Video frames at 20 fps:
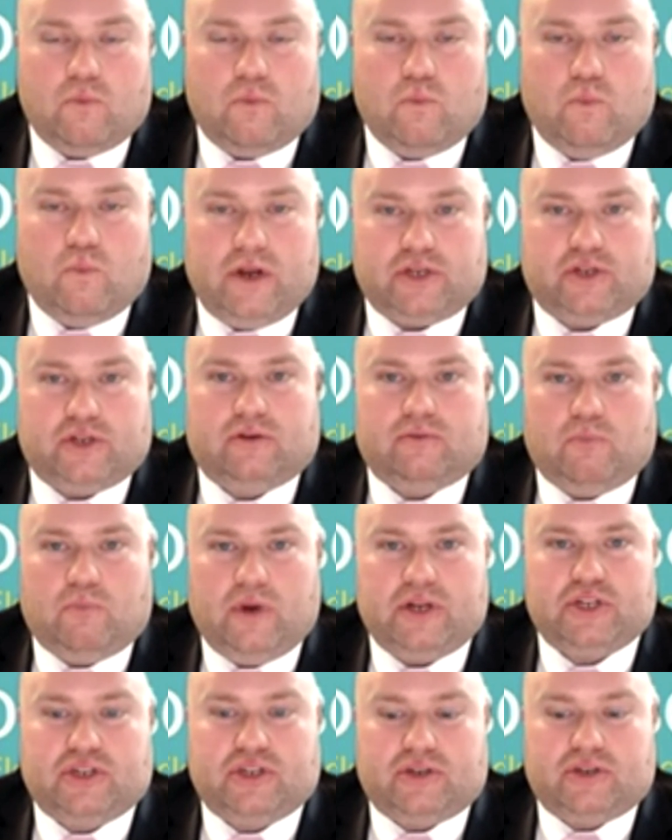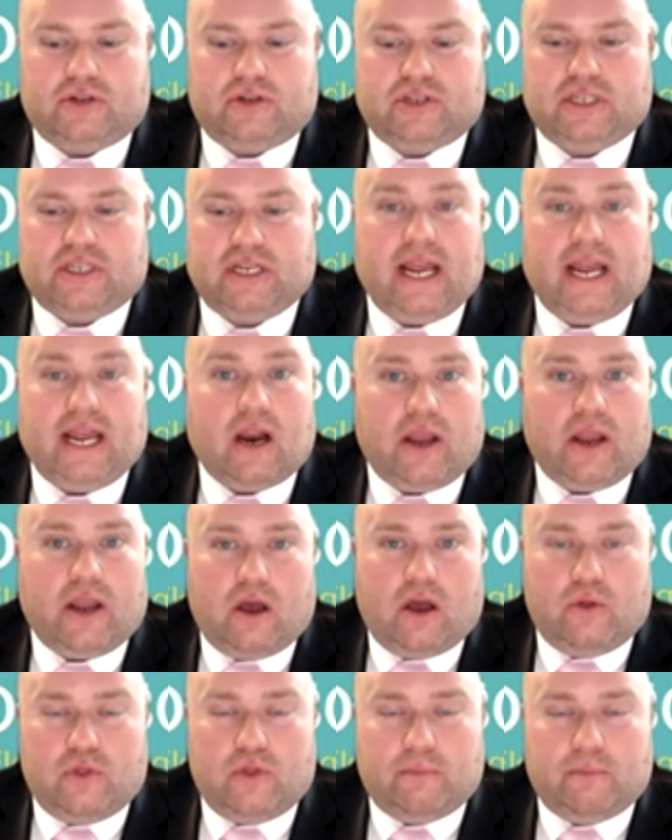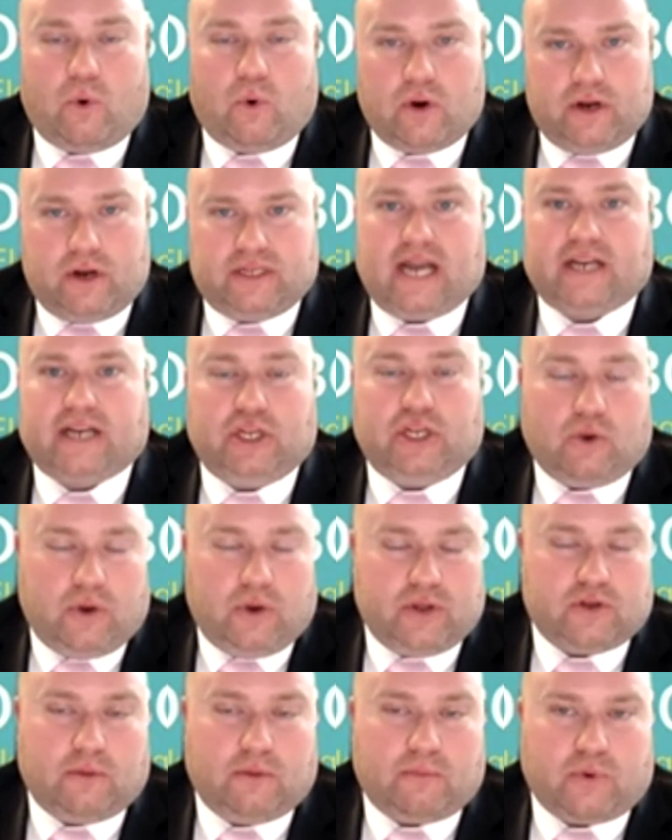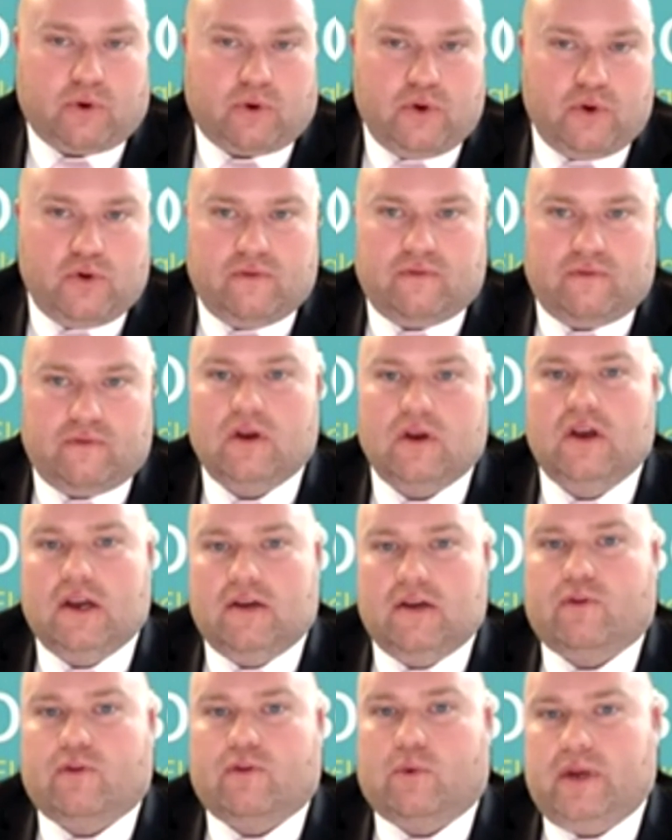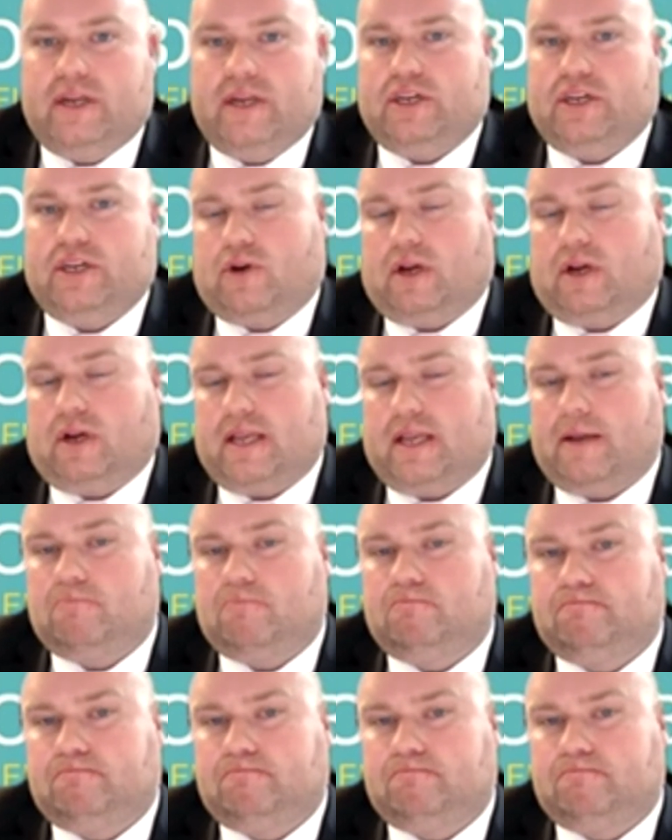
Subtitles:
which scenario the board is actually going to approve for redistricting.